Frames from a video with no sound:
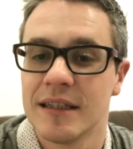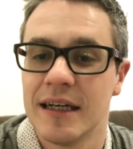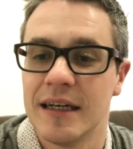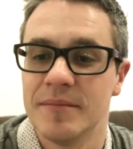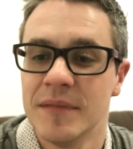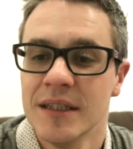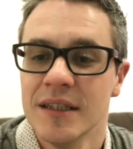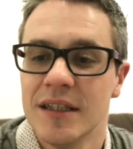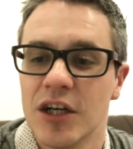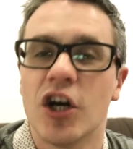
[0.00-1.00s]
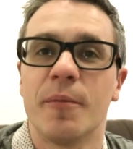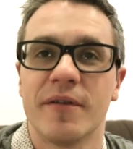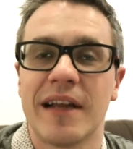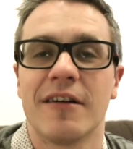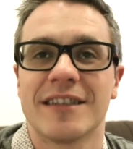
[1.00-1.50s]
um, a couple
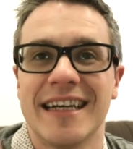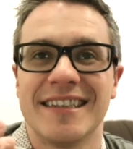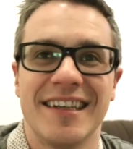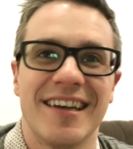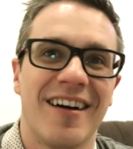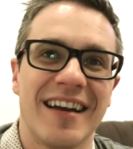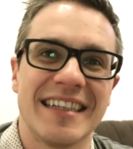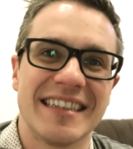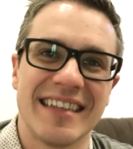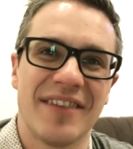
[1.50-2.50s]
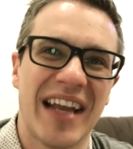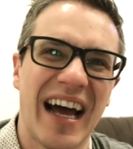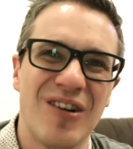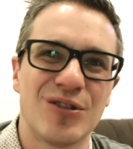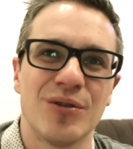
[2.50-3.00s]
of downsides that you can't ex give it
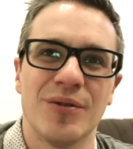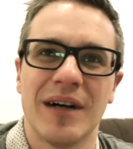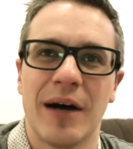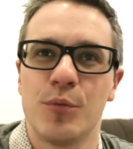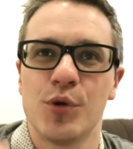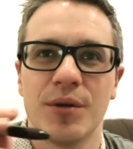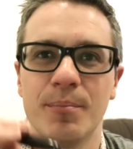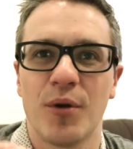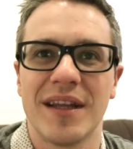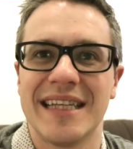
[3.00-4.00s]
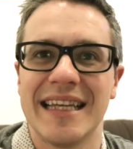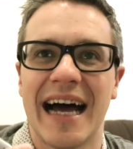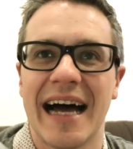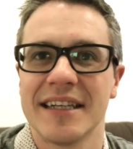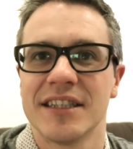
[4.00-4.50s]
out, or I wouldn't put this in the
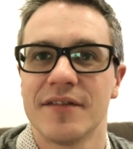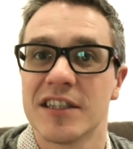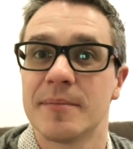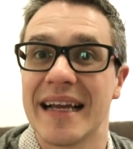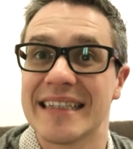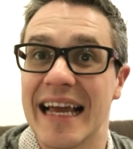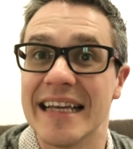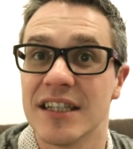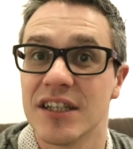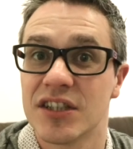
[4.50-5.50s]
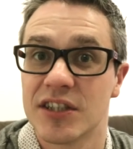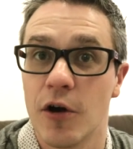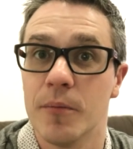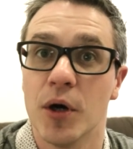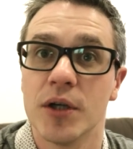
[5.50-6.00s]
hands of the spectator
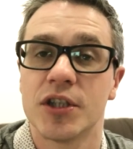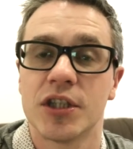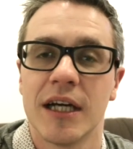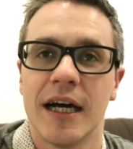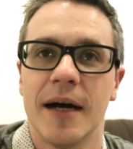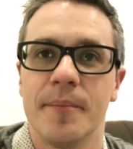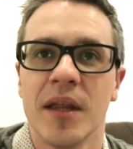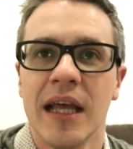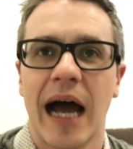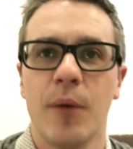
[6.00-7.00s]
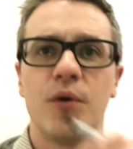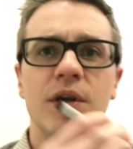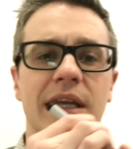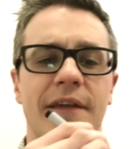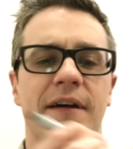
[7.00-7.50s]
so much. Um, I
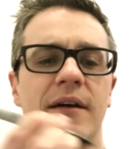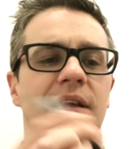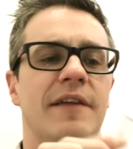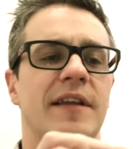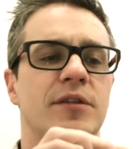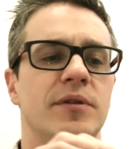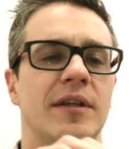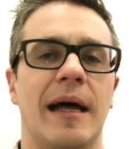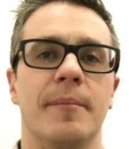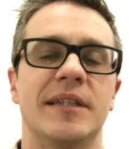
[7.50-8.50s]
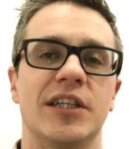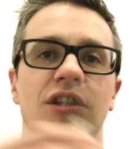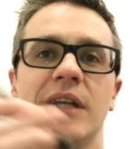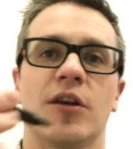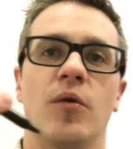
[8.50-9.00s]
would, if, that, if this was on that
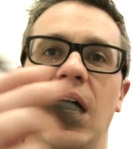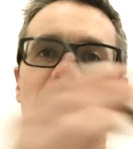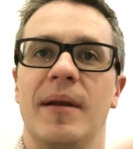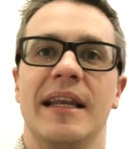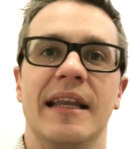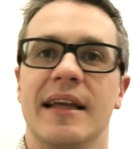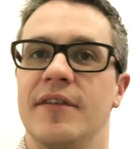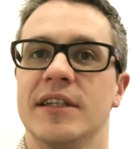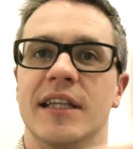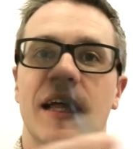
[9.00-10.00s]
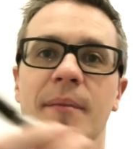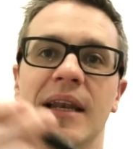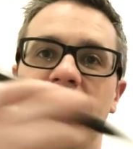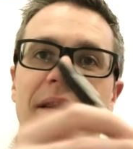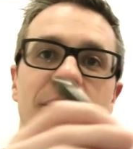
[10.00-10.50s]
position, I'd quite happily give it to them and
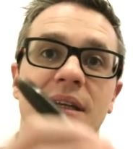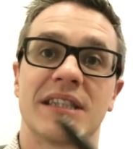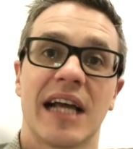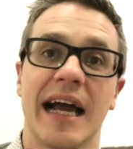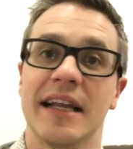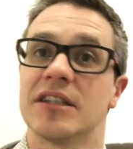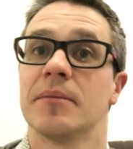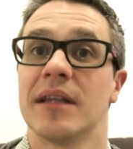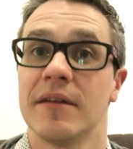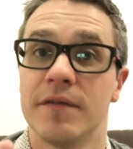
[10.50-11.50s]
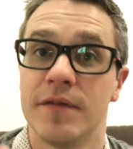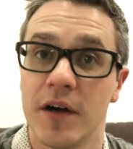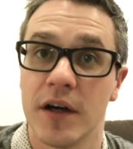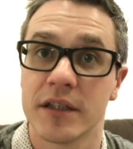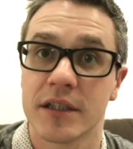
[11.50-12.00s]
let them sign something
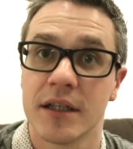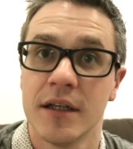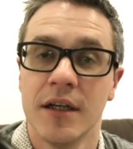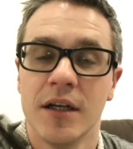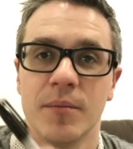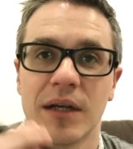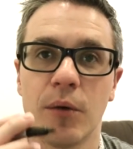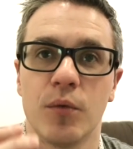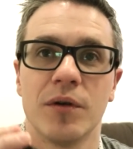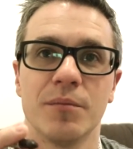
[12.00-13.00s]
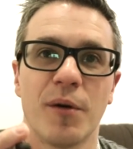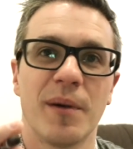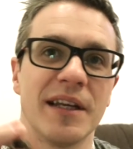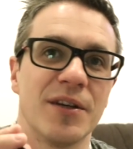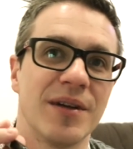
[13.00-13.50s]
first, but I wouldn't
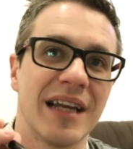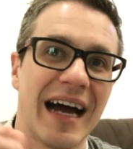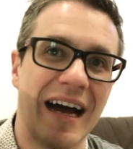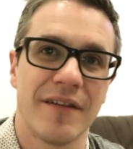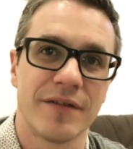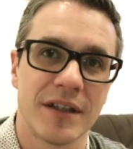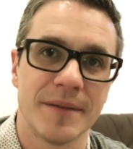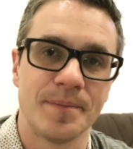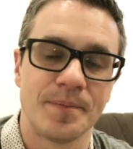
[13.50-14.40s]
probably do it after.